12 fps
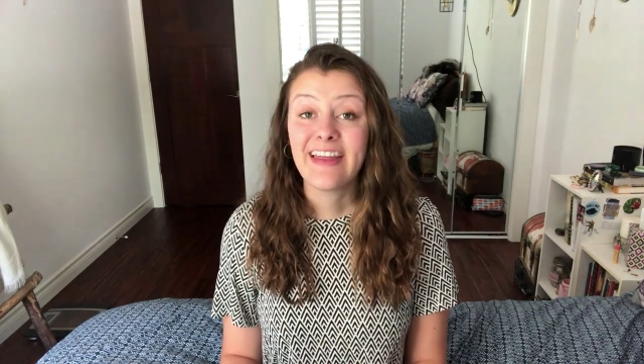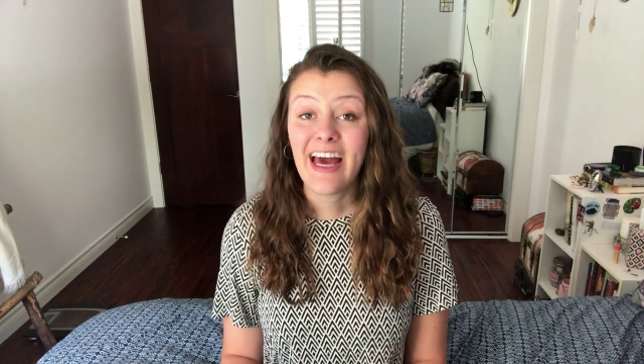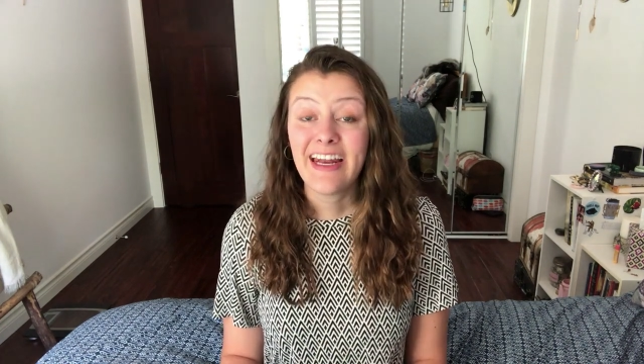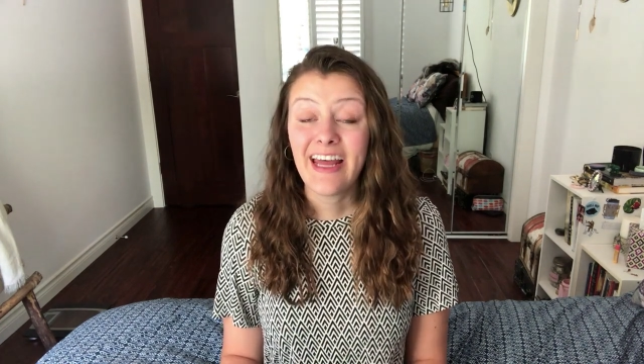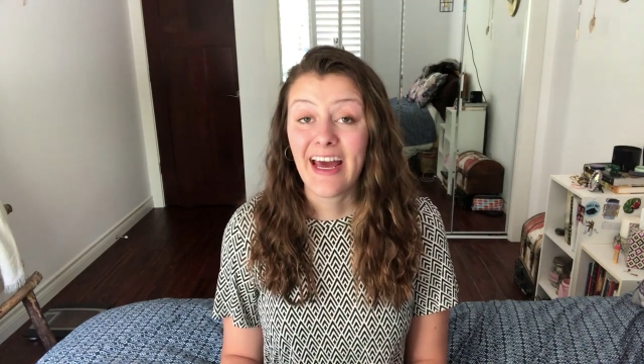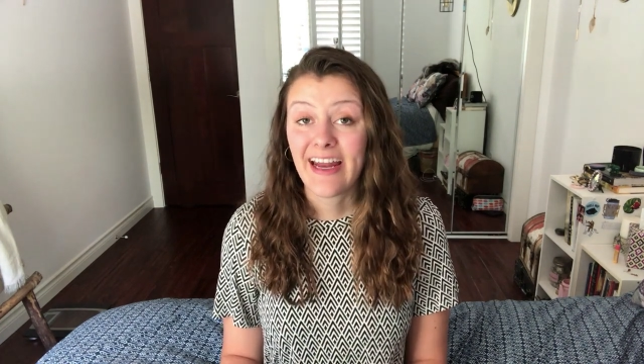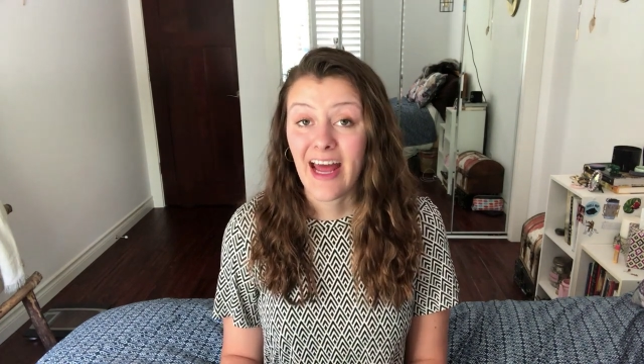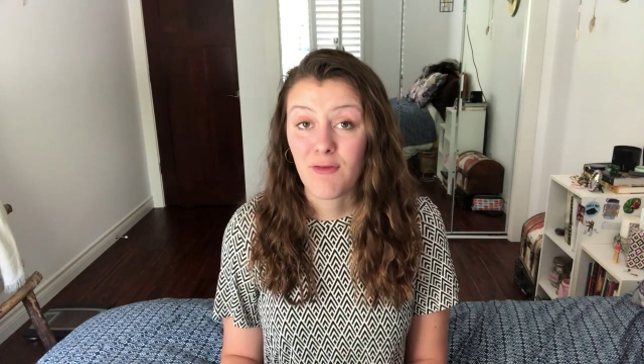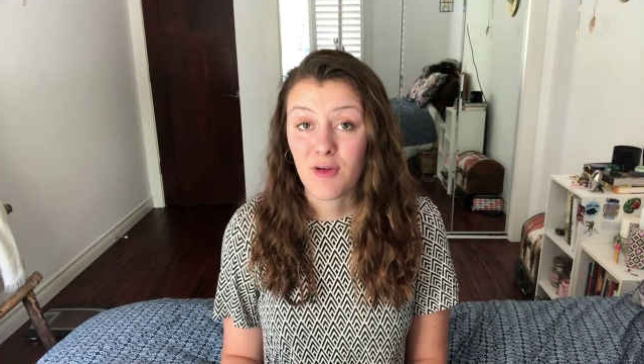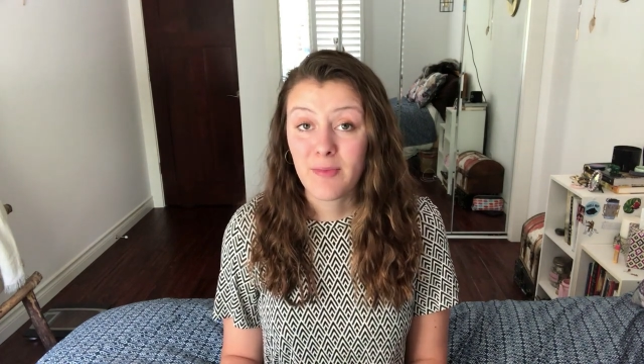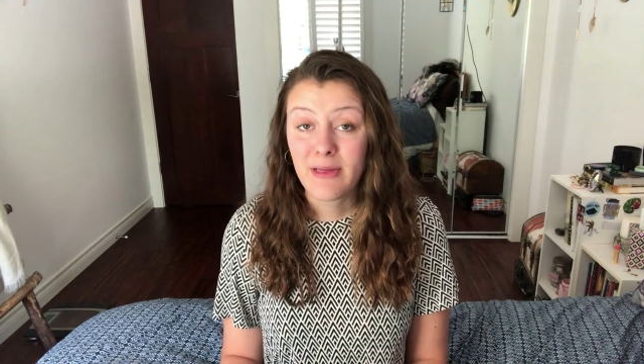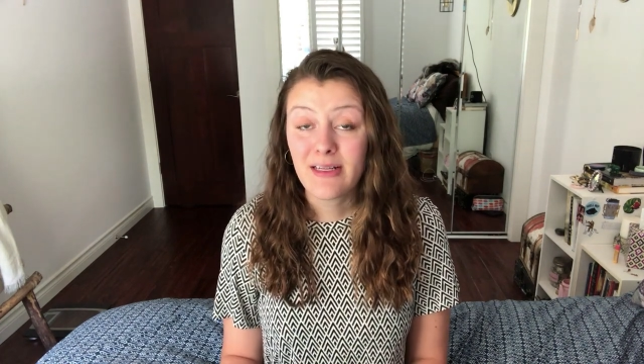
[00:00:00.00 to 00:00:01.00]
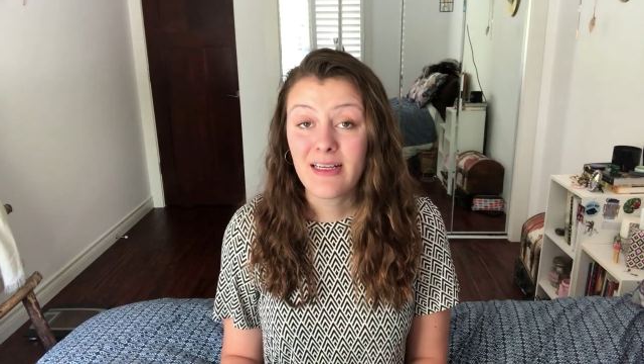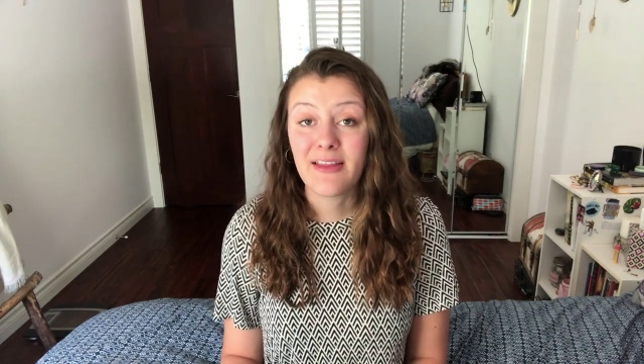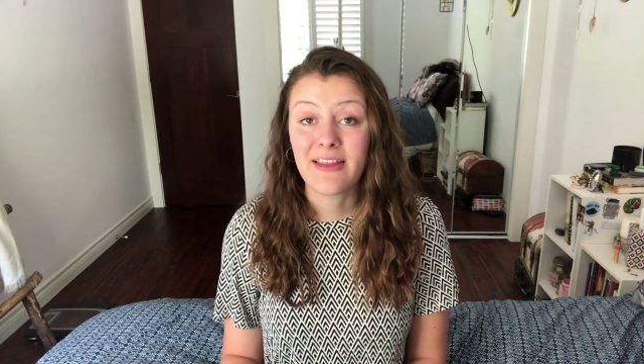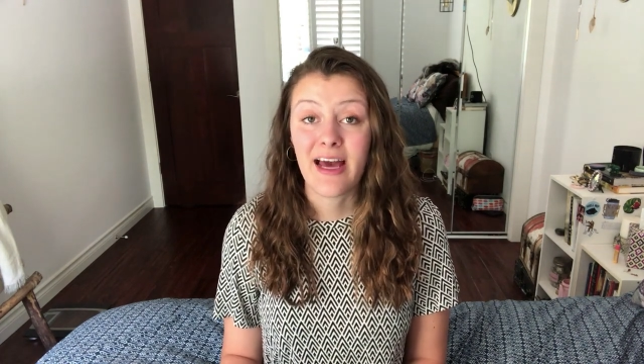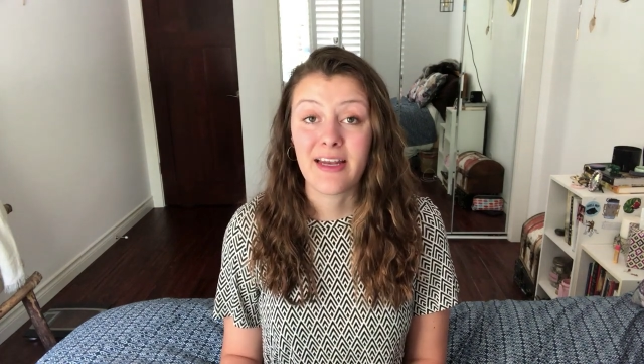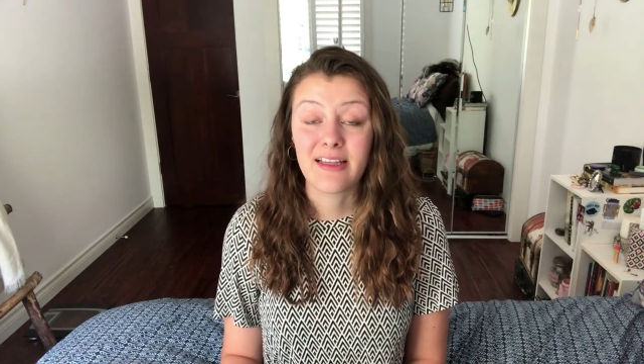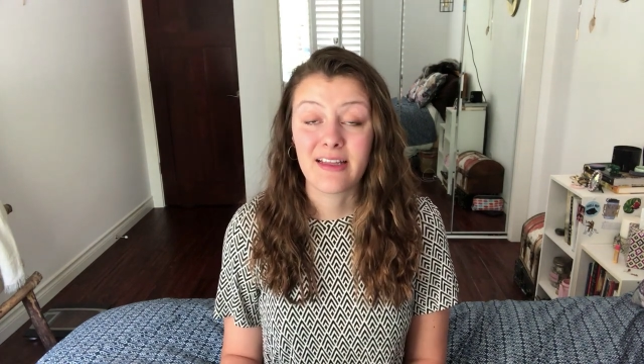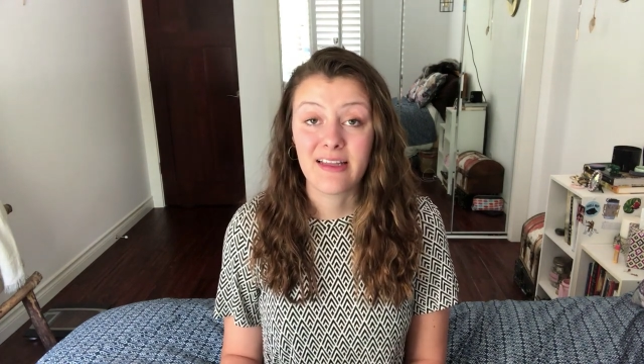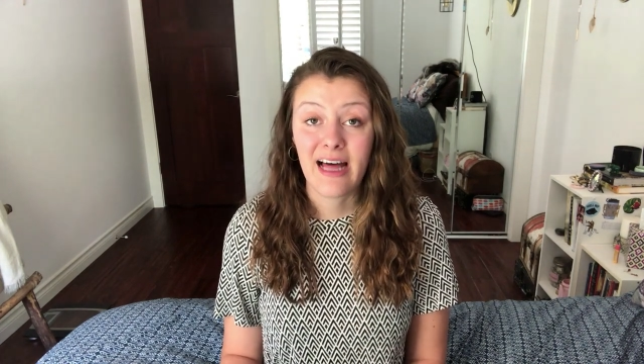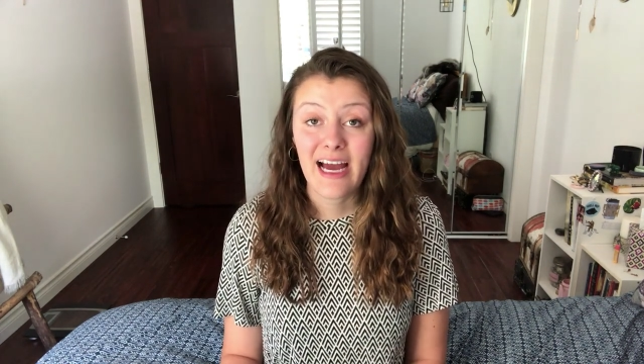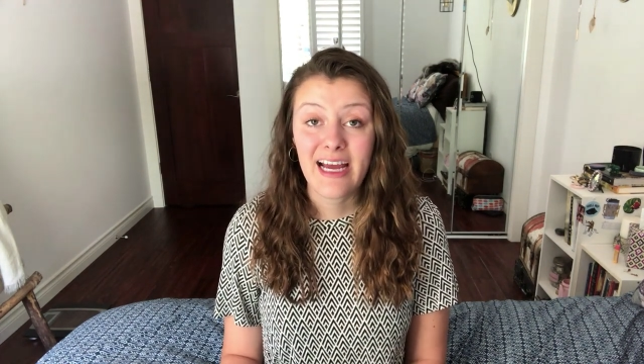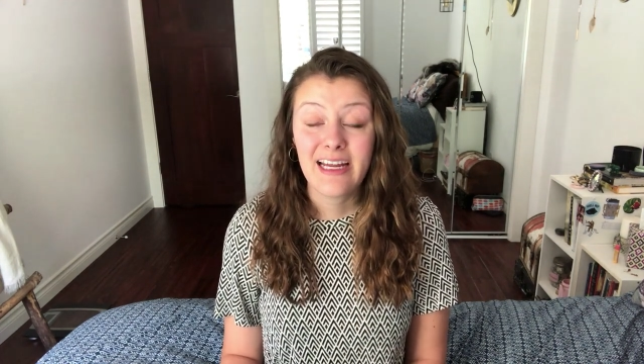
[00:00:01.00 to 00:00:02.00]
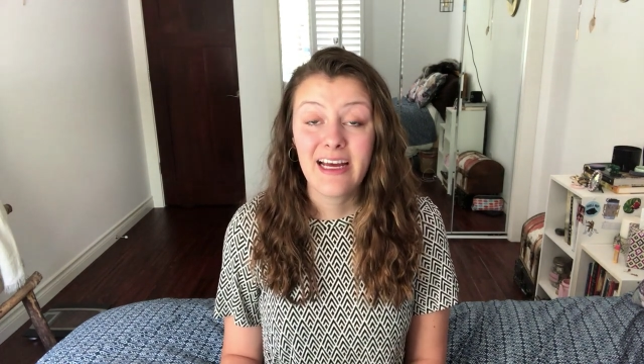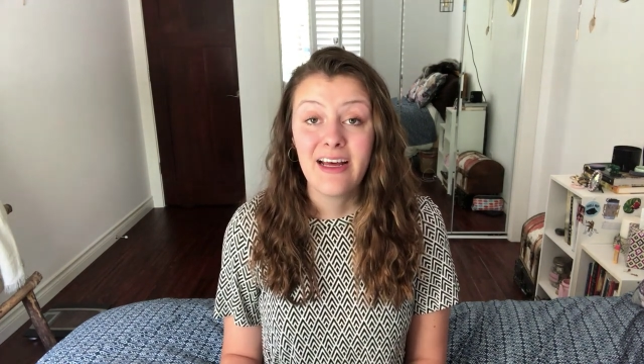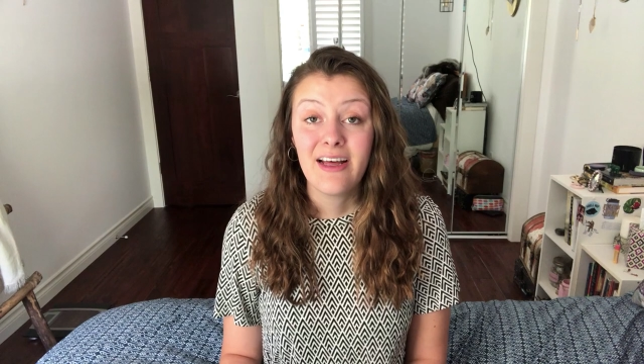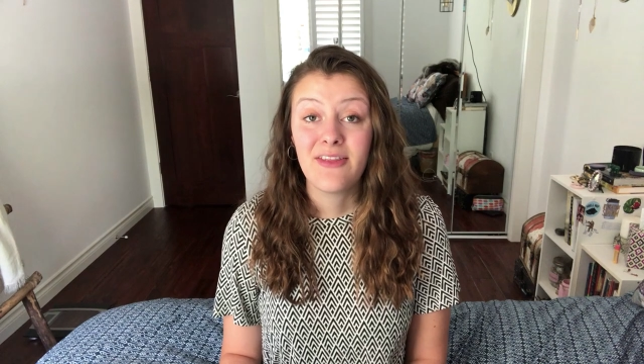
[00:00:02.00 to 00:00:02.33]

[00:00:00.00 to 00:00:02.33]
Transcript: Then at every meal at the end of the line,